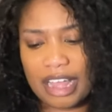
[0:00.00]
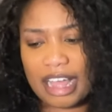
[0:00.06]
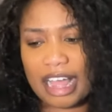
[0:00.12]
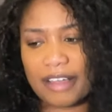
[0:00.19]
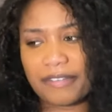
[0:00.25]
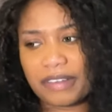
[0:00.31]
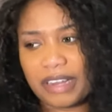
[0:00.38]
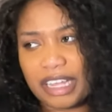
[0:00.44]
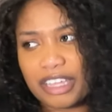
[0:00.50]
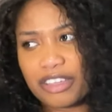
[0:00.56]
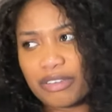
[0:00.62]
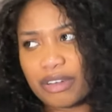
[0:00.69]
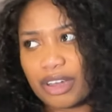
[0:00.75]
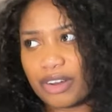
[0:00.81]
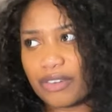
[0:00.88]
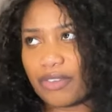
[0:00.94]
I feel like you
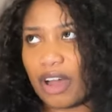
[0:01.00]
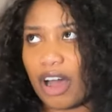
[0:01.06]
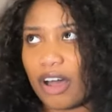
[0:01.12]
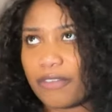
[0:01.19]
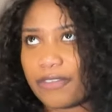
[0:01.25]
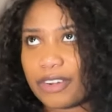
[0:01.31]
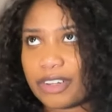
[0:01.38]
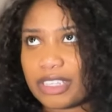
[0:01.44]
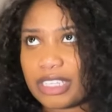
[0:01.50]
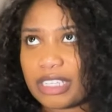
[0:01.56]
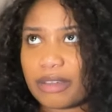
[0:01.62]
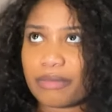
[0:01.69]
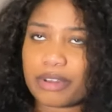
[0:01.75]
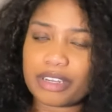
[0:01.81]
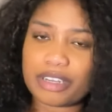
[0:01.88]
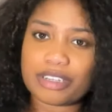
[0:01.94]
could have offered
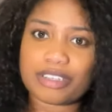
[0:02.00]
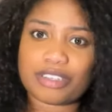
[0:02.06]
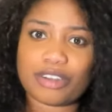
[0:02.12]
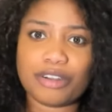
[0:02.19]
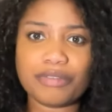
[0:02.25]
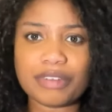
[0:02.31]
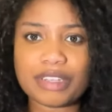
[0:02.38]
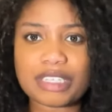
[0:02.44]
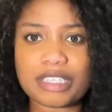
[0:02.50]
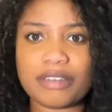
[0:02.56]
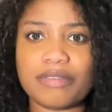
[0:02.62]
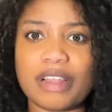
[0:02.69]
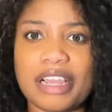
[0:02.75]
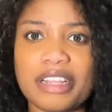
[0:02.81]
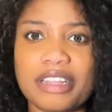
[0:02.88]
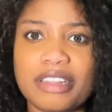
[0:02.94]
someone the service of
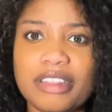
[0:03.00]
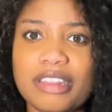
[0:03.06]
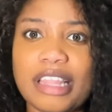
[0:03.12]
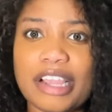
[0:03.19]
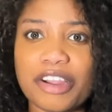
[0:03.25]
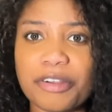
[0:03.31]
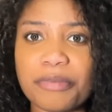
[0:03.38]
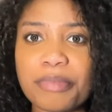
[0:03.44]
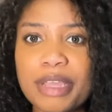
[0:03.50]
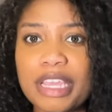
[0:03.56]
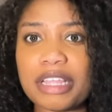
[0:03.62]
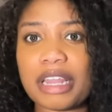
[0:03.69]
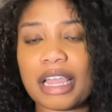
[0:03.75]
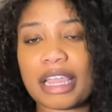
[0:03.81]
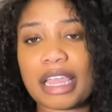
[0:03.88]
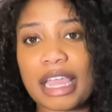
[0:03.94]
like therapy,
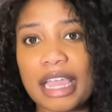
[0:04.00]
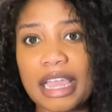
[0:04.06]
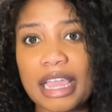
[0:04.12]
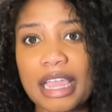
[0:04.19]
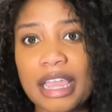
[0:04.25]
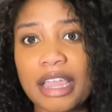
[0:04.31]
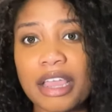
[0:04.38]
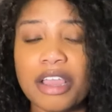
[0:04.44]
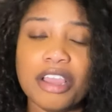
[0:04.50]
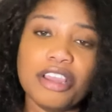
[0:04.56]
like, hey,